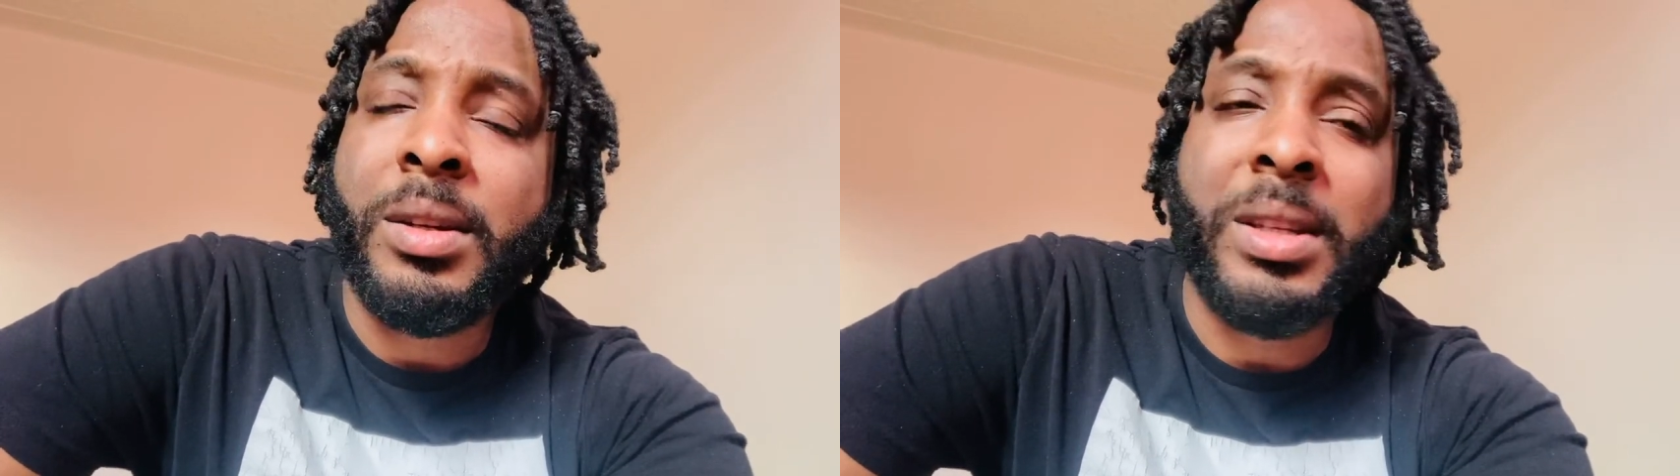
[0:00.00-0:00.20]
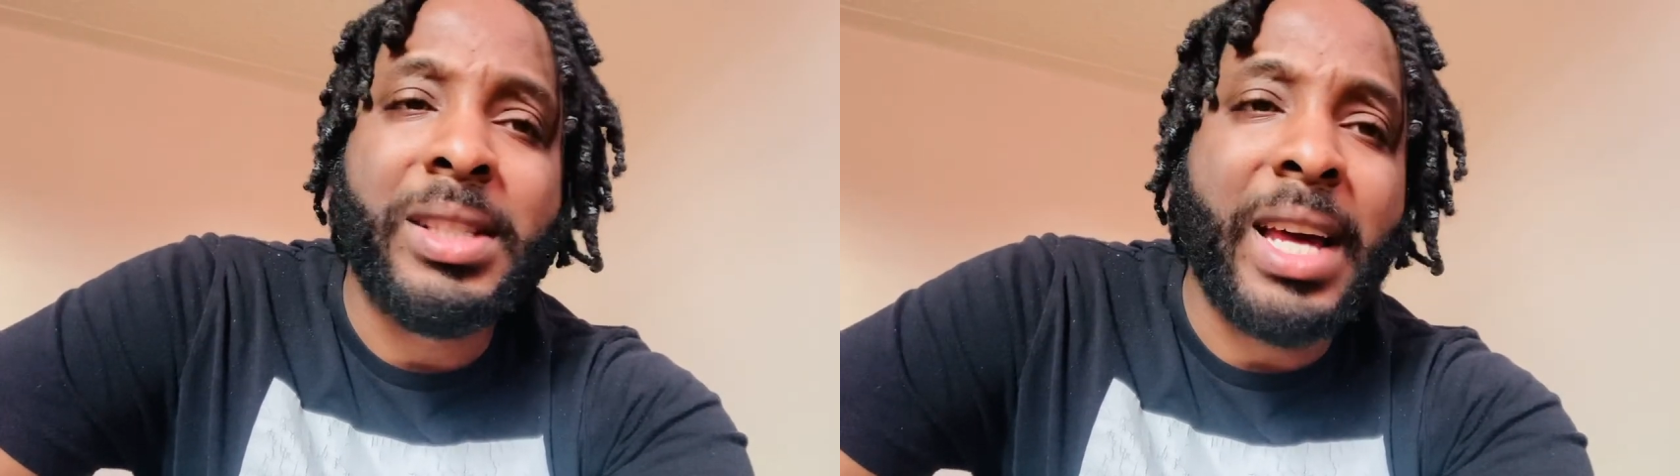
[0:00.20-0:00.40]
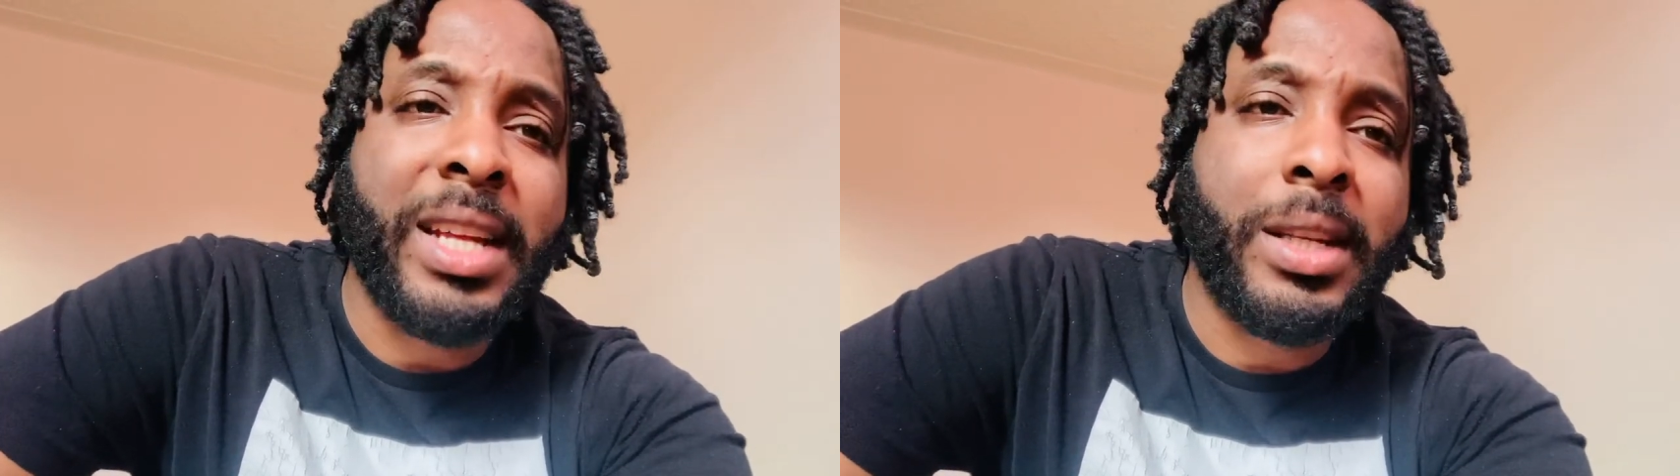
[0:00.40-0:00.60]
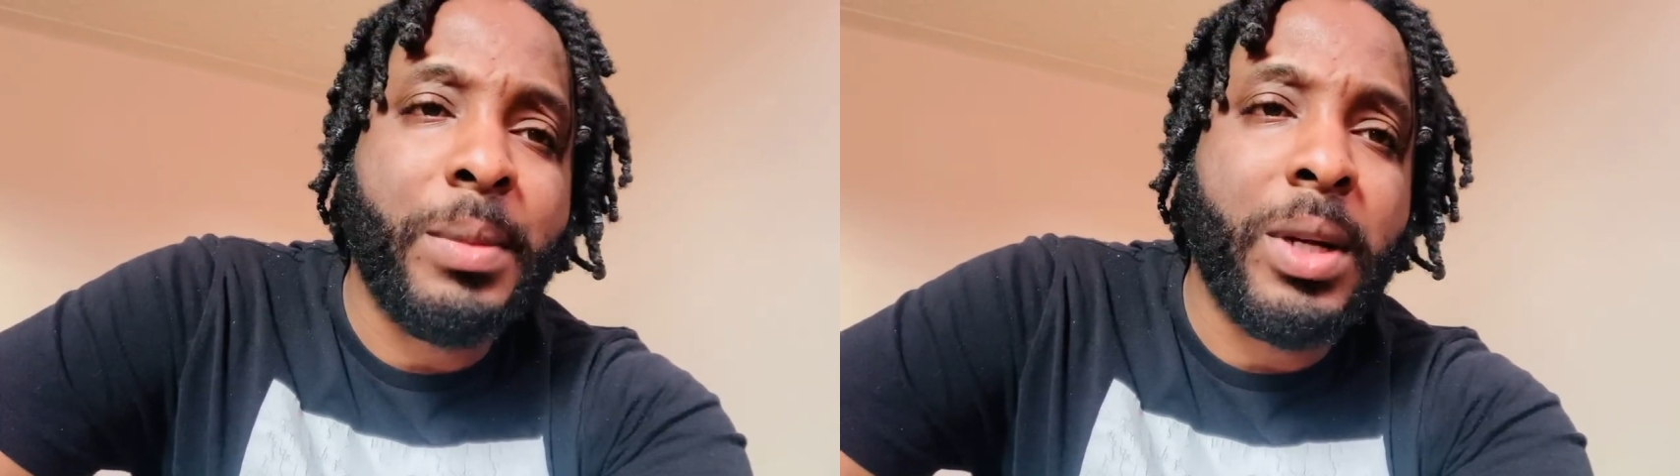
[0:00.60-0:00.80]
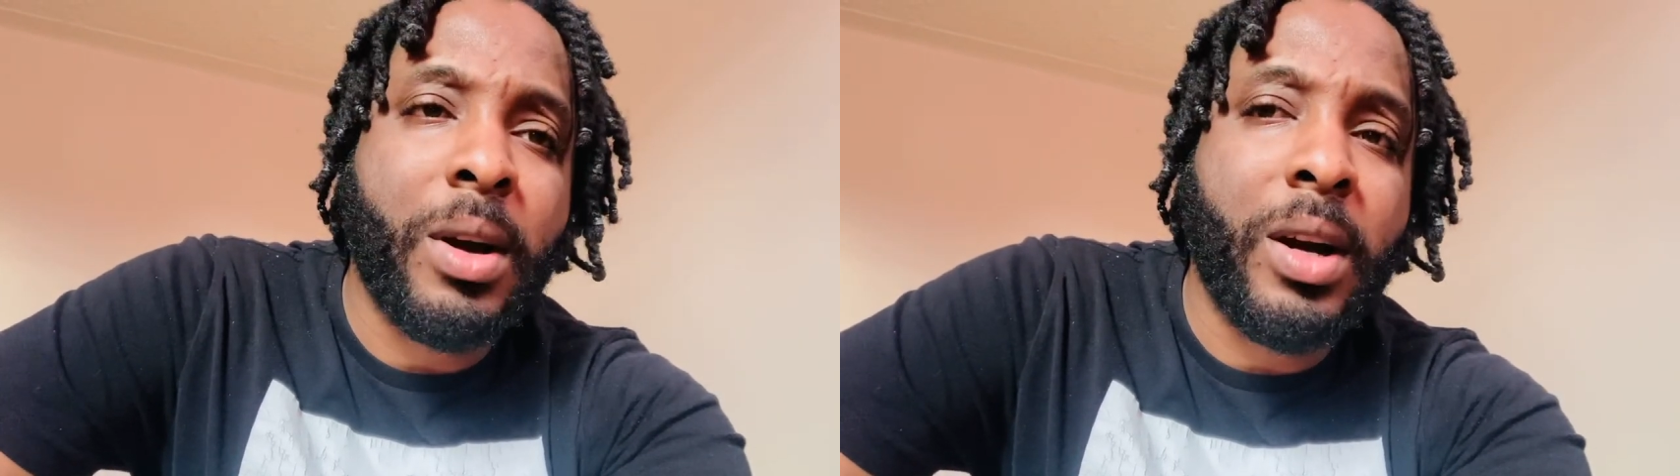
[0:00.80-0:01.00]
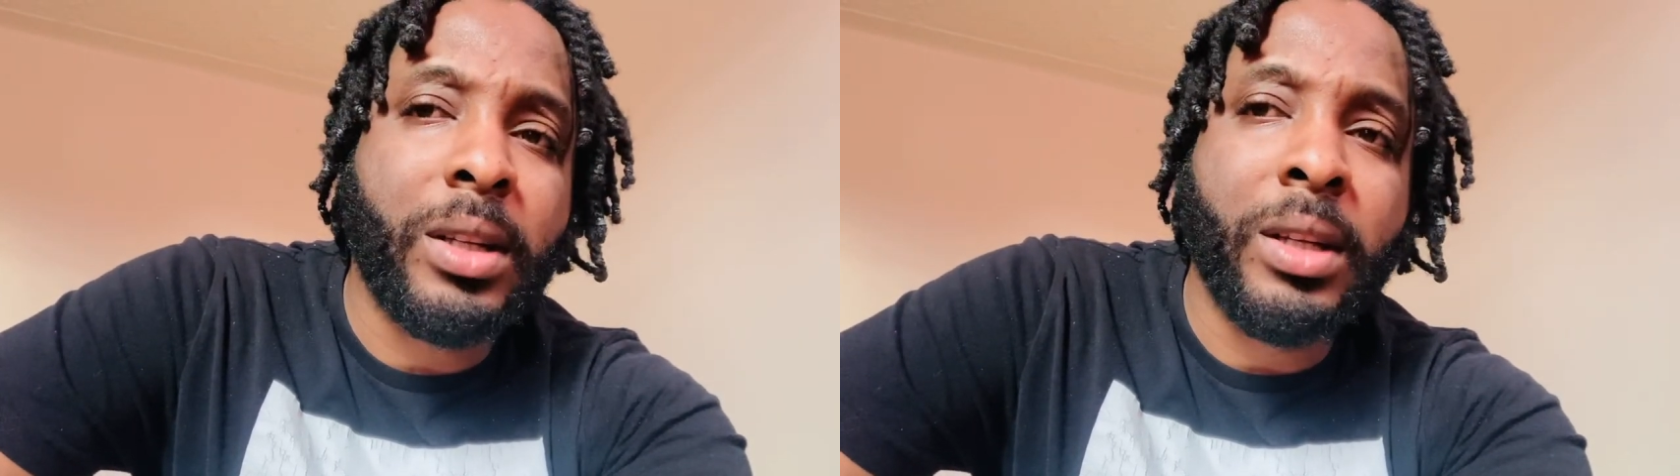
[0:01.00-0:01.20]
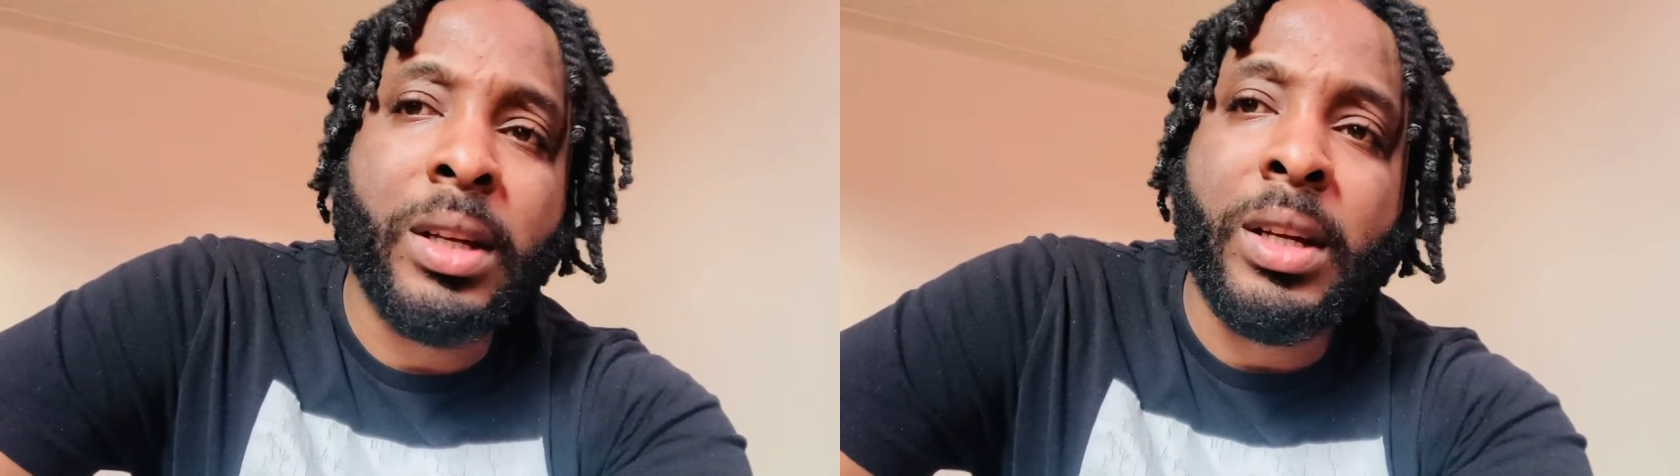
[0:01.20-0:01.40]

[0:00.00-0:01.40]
decide to bring on